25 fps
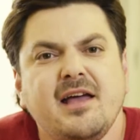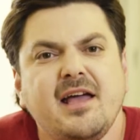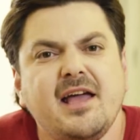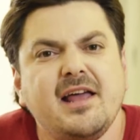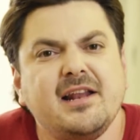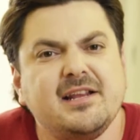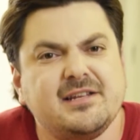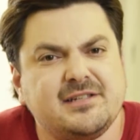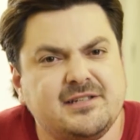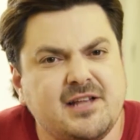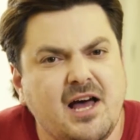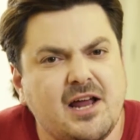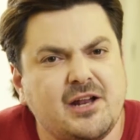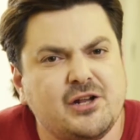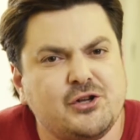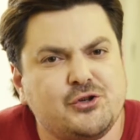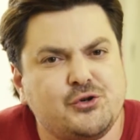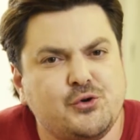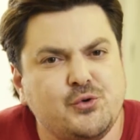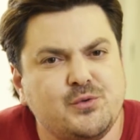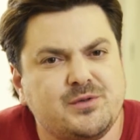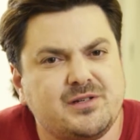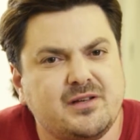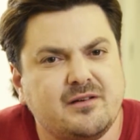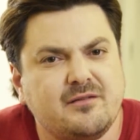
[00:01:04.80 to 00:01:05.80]
It is
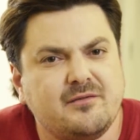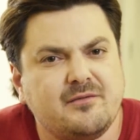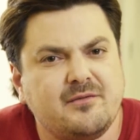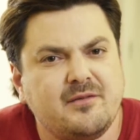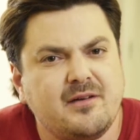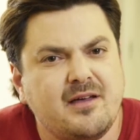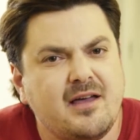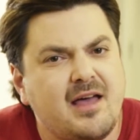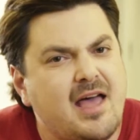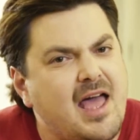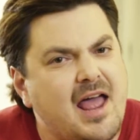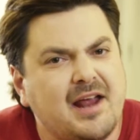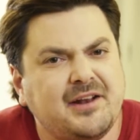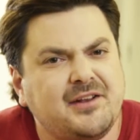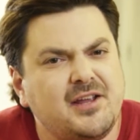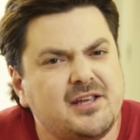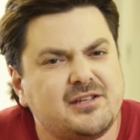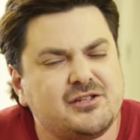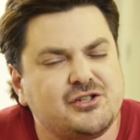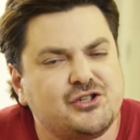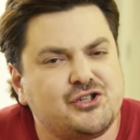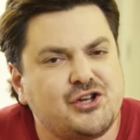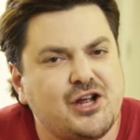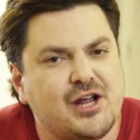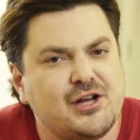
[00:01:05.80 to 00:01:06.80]
non-intrusive and
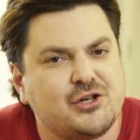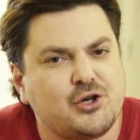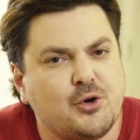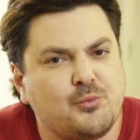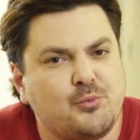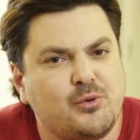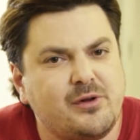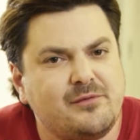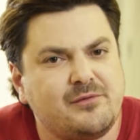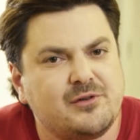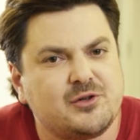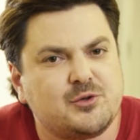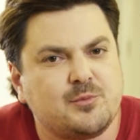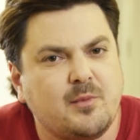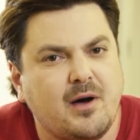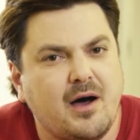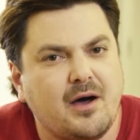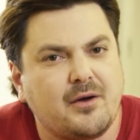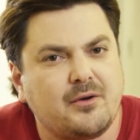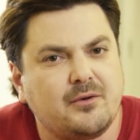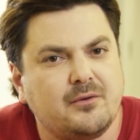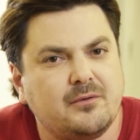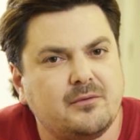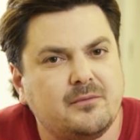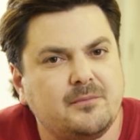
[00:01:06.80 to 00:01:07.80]
doesn't change our privilege
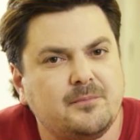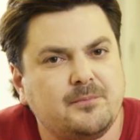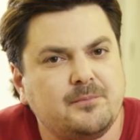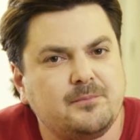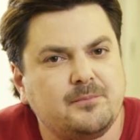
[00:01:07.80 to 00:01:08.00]
model.